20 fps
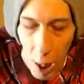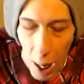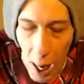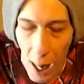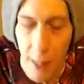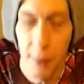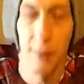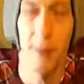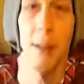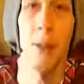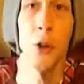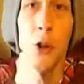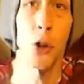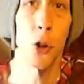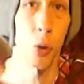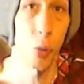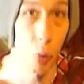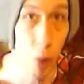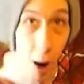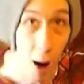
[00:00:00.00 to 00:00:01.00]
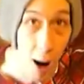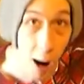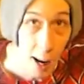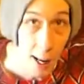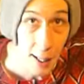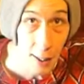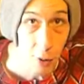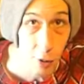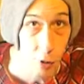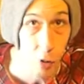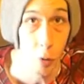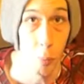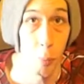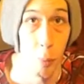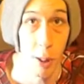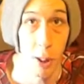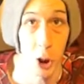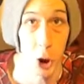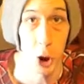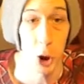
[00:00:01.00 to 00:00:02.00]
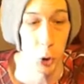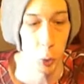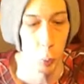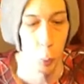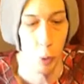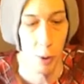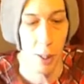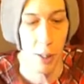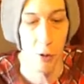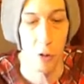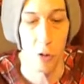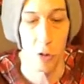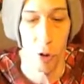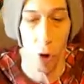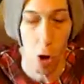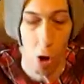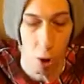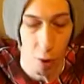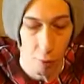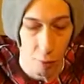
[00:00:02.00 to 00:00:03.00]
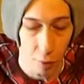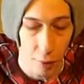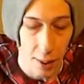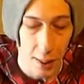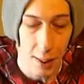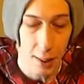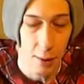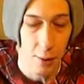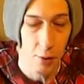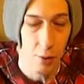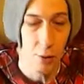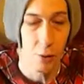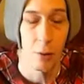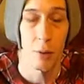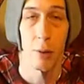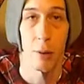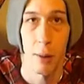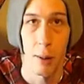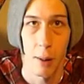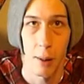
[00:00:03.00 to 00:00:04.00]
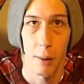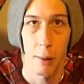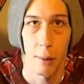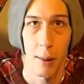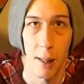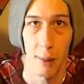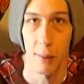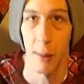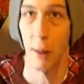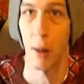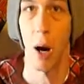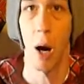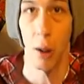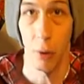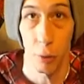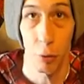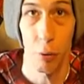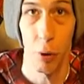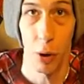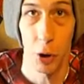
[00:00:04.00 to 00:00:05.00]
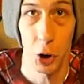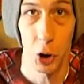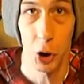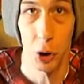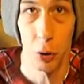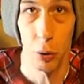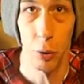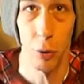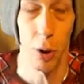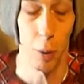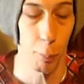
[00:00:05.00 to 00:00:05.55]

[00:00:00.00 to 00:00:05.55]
I didn't cry too much when I saw these, that they're unfunctional.